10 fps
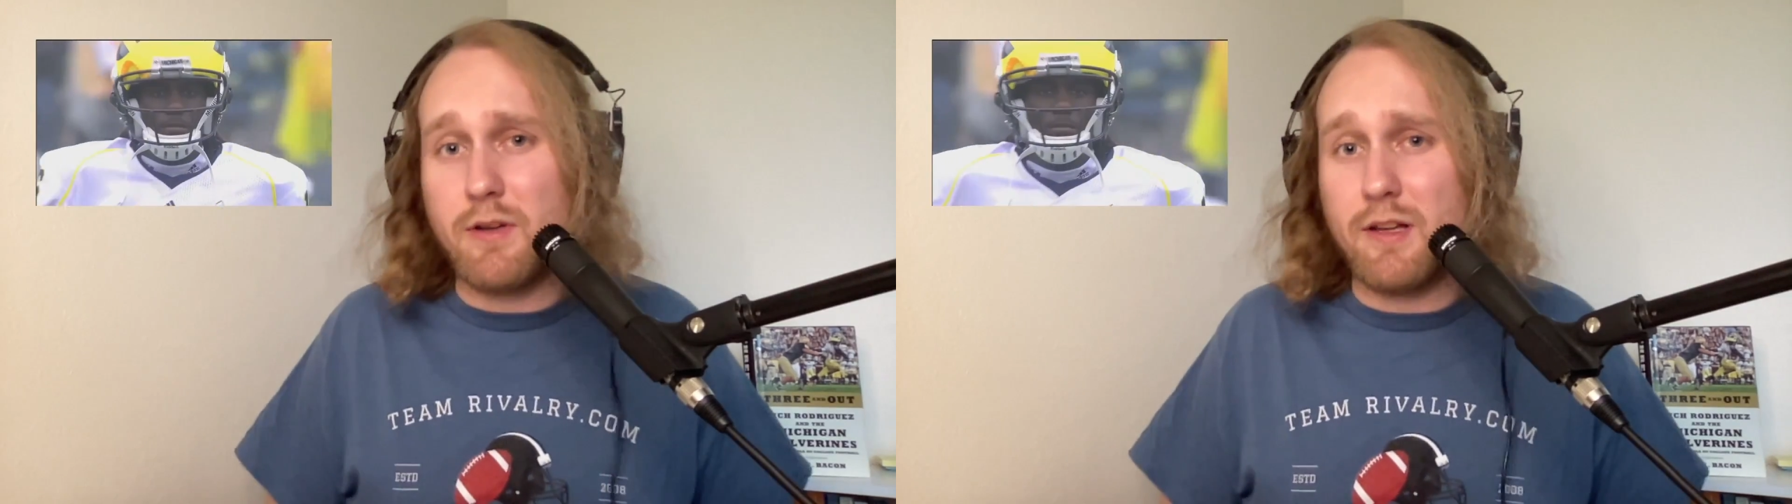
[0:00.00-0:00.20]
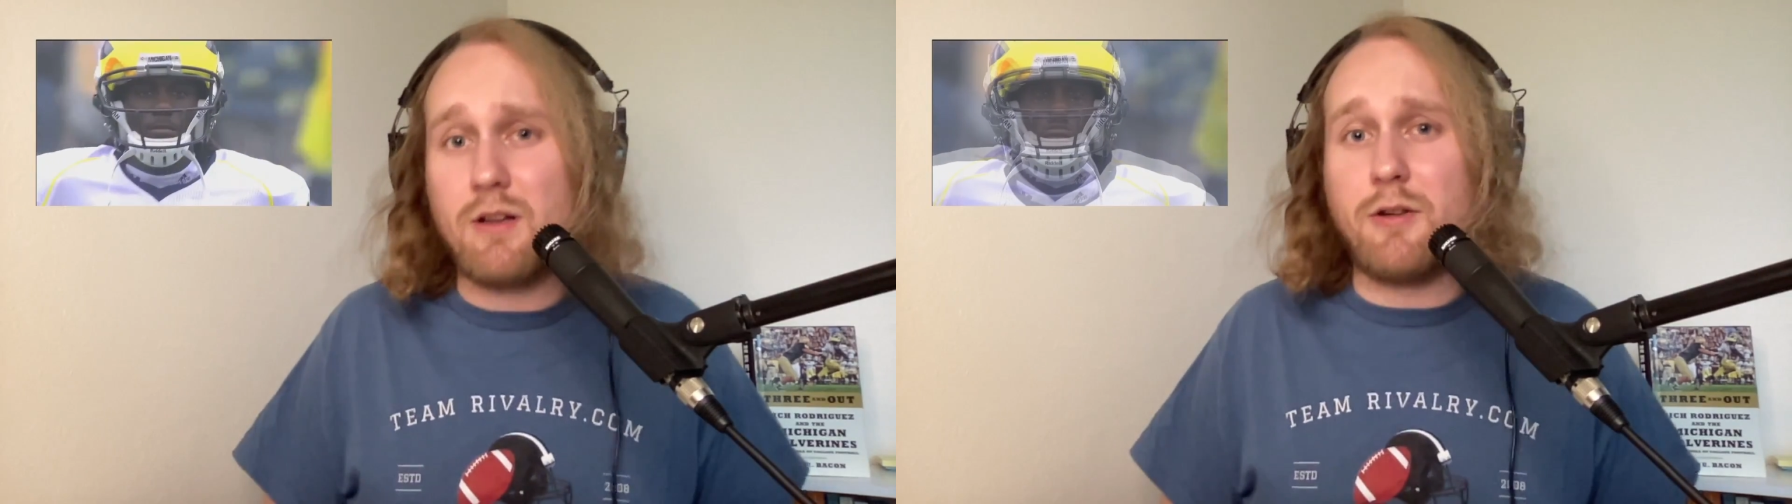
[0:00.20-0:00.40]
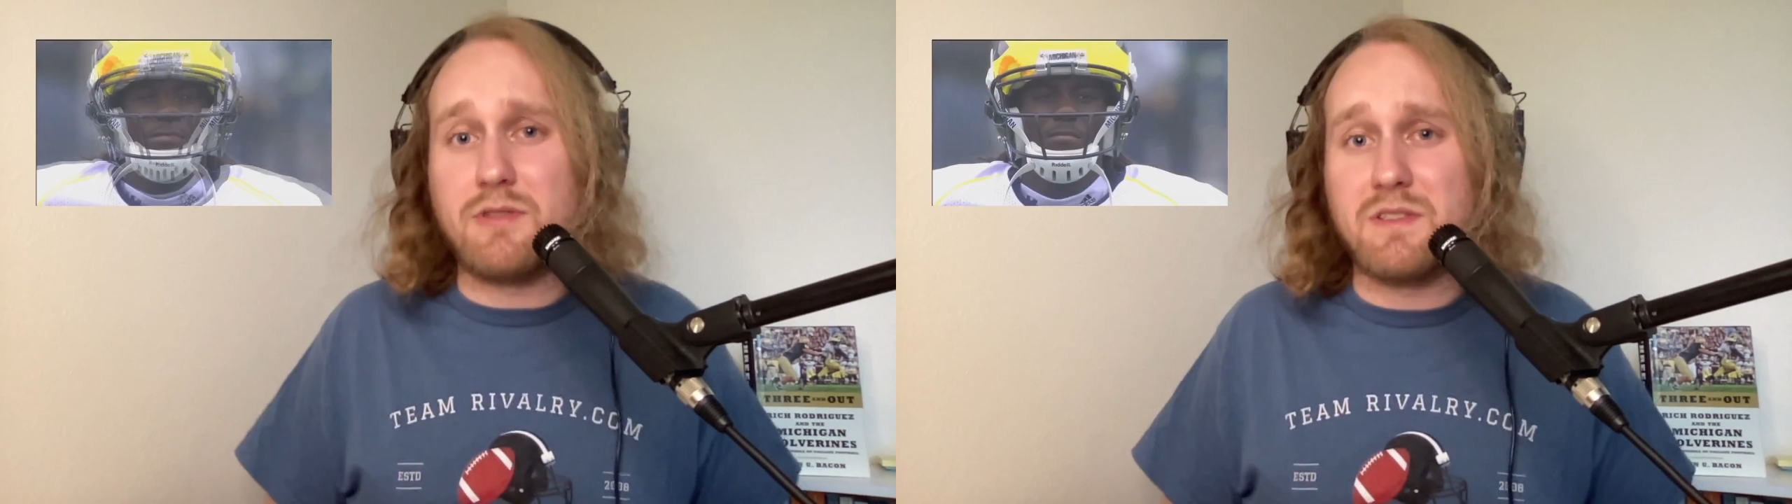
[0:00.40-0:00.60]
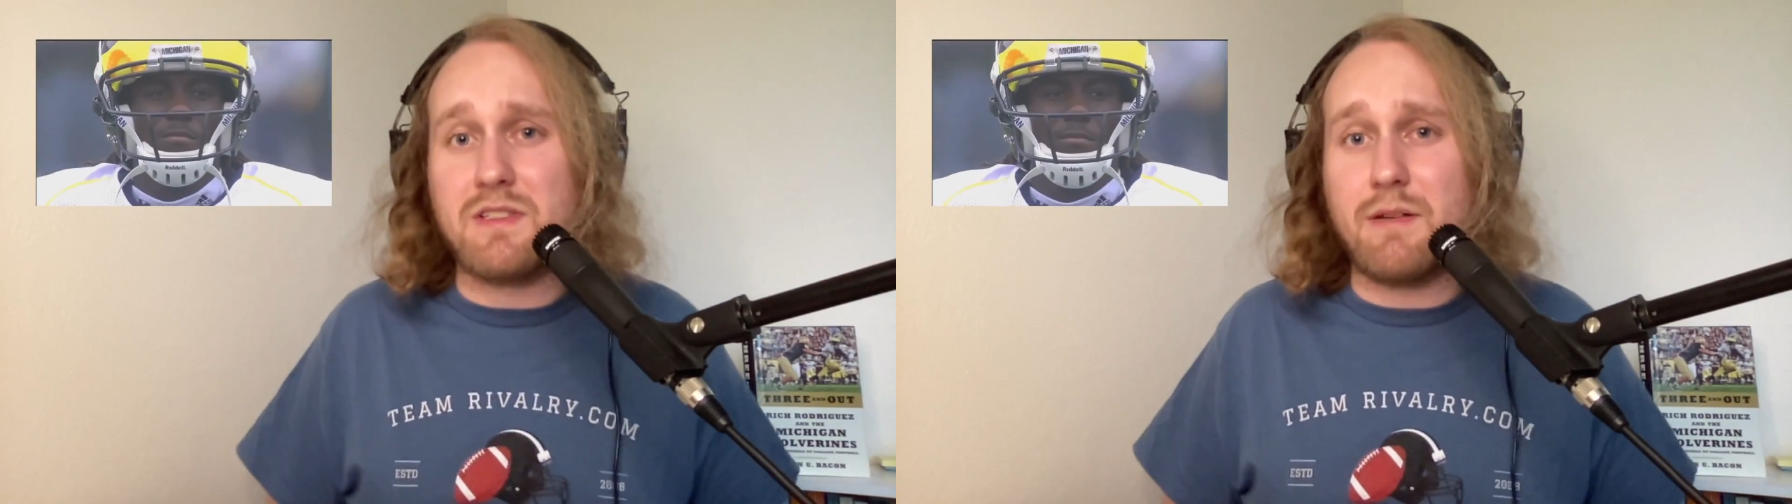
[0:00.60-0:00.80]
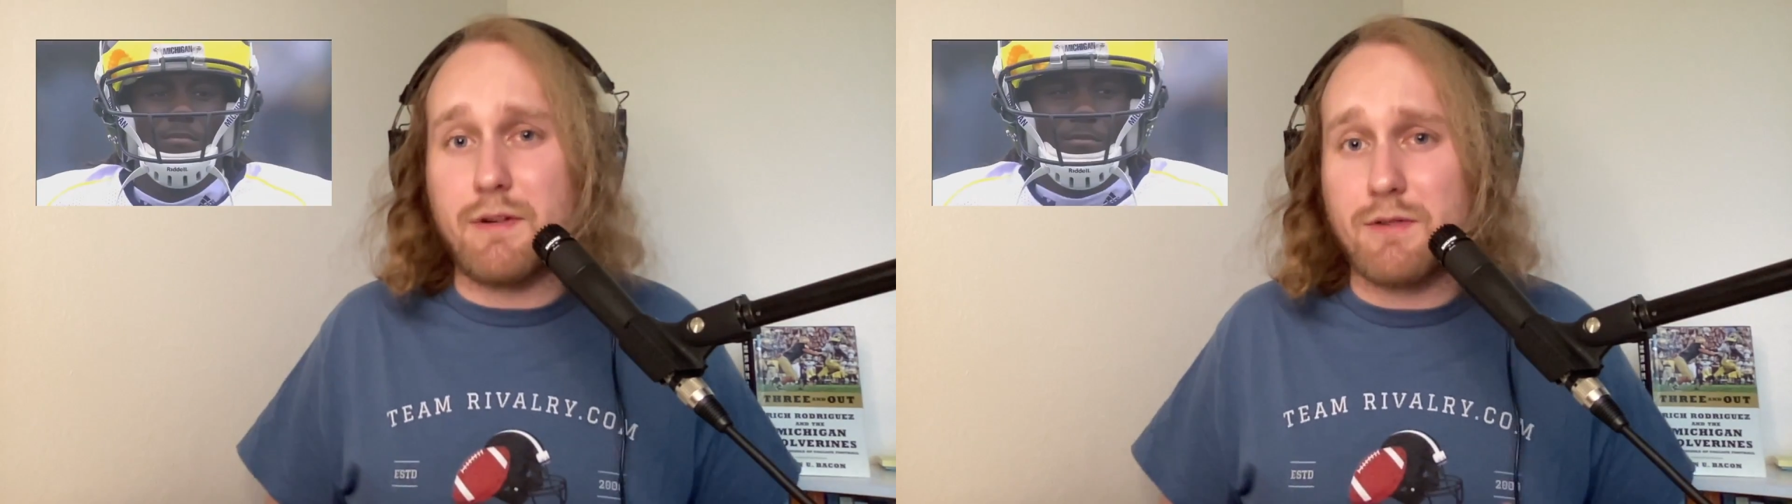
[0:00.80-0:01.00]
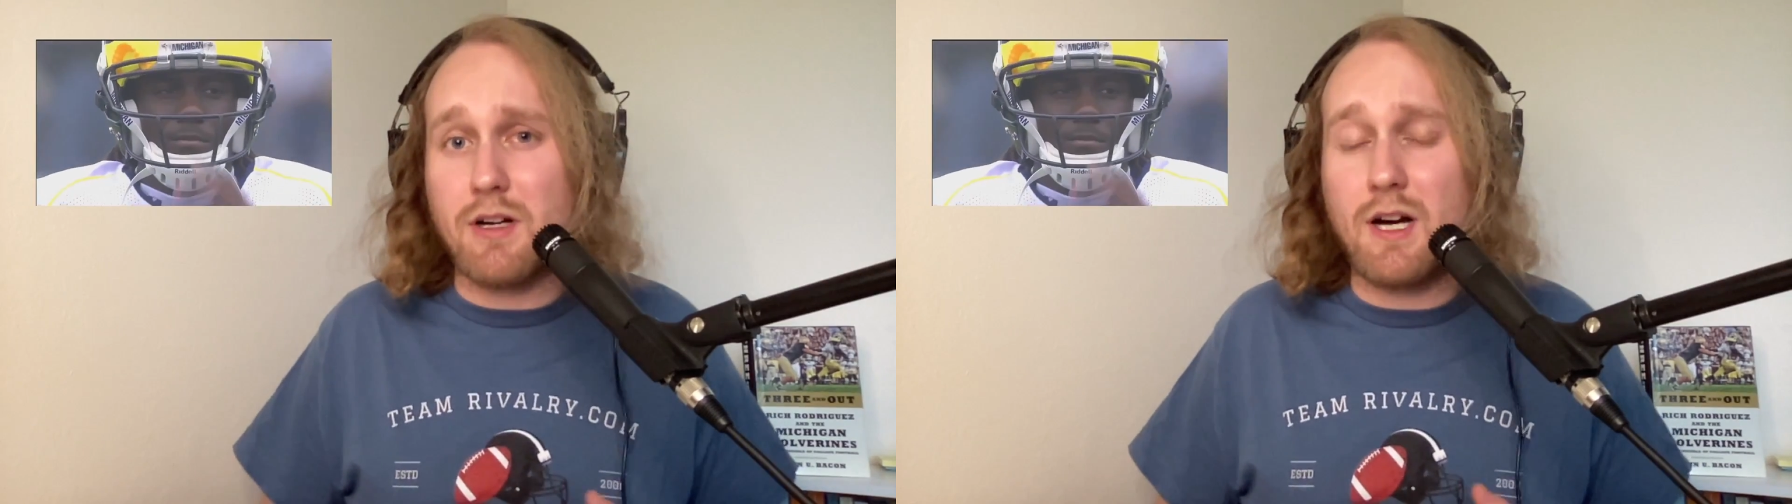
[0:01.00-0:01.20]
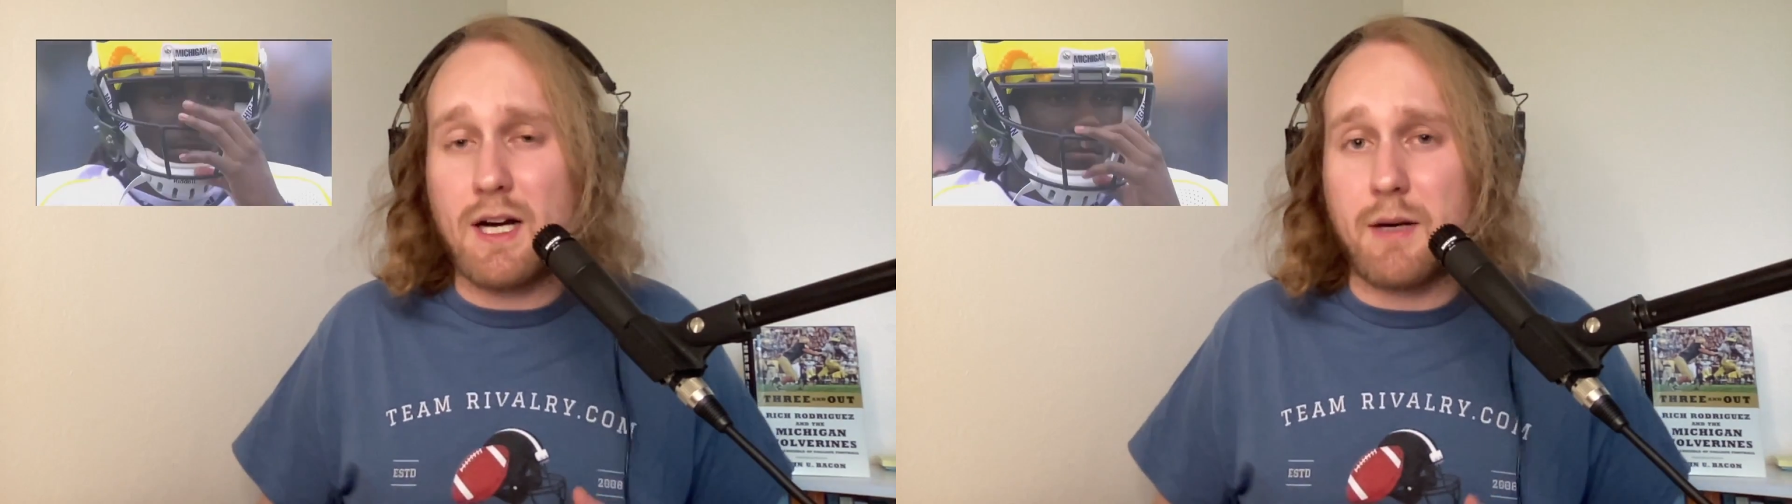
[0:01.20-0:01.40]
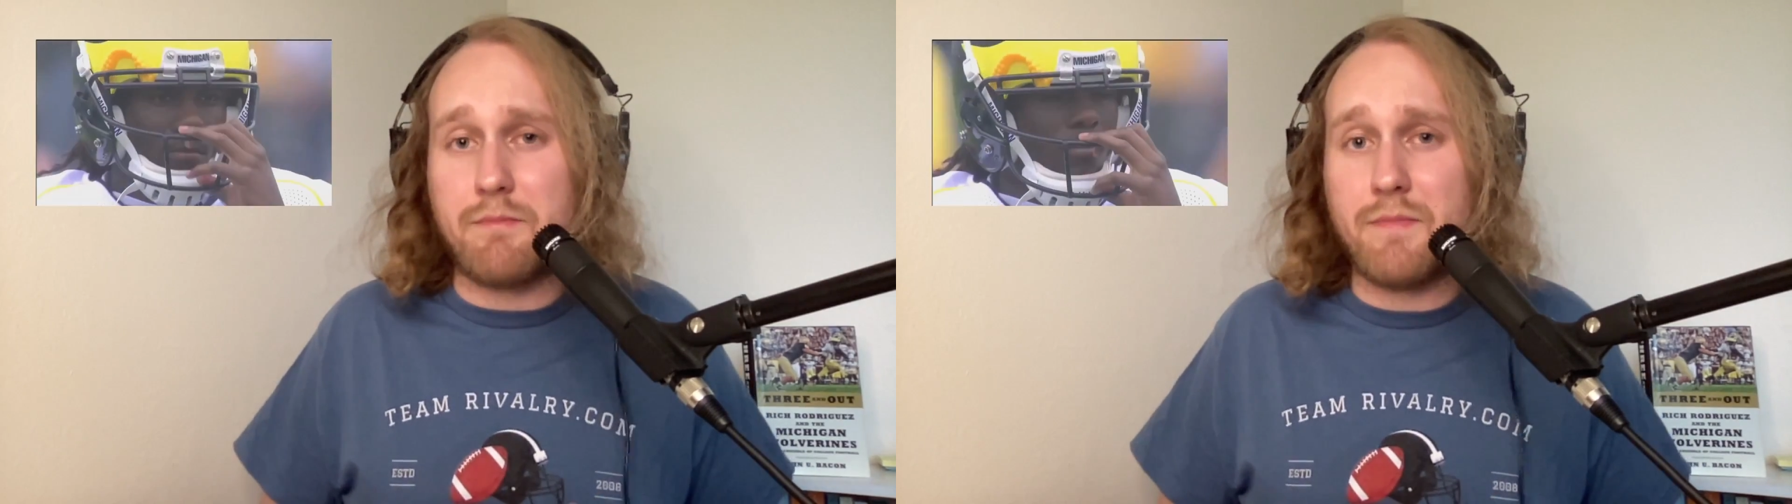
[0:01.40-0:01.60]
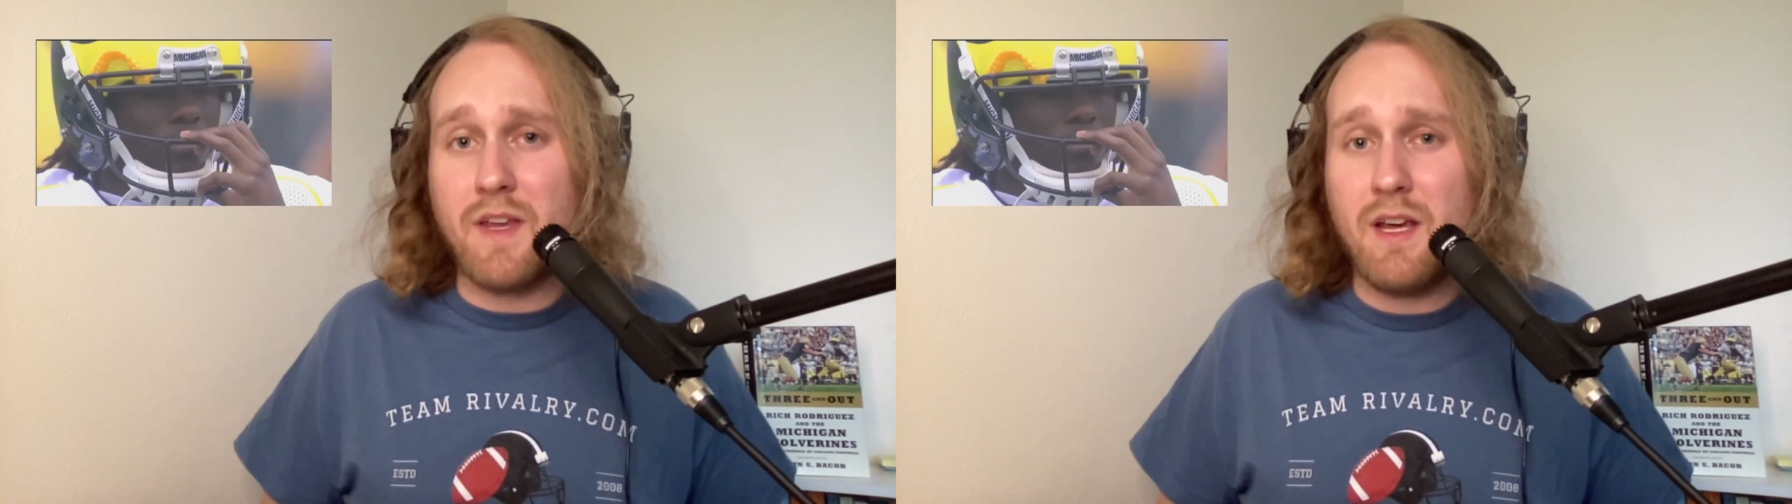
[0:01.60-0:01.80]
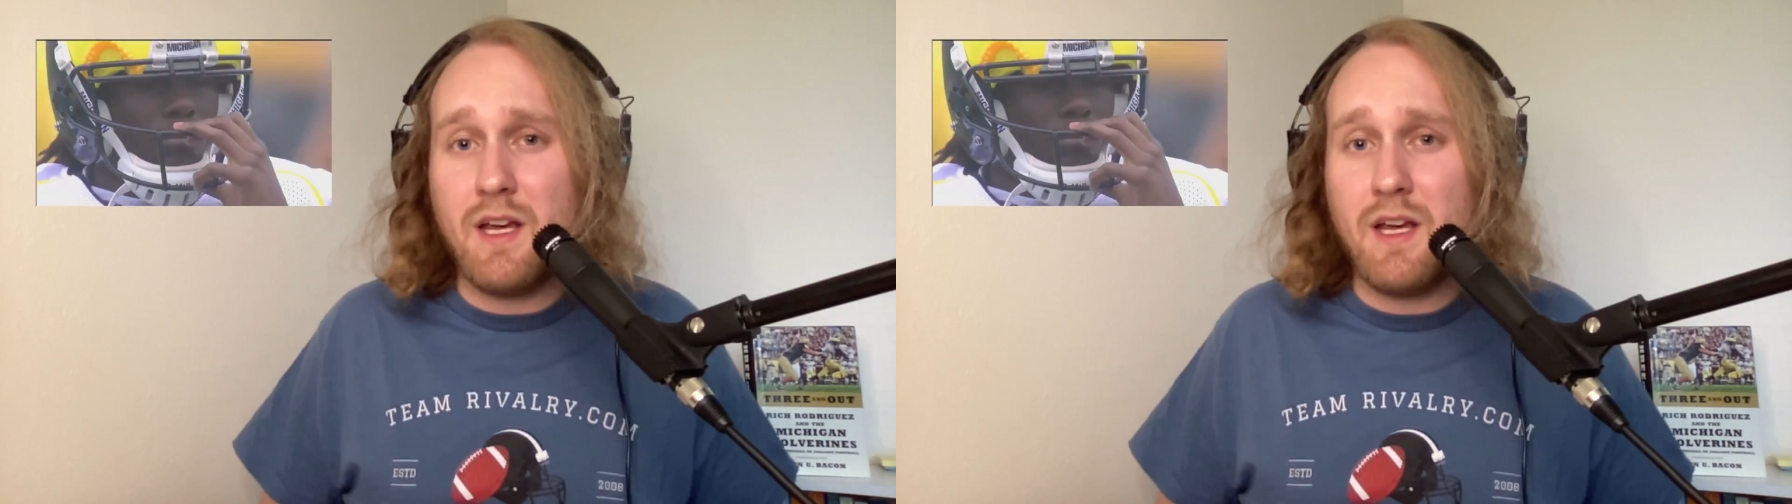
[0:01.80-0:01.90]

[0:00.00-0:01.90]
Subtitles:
the closest they've ever come.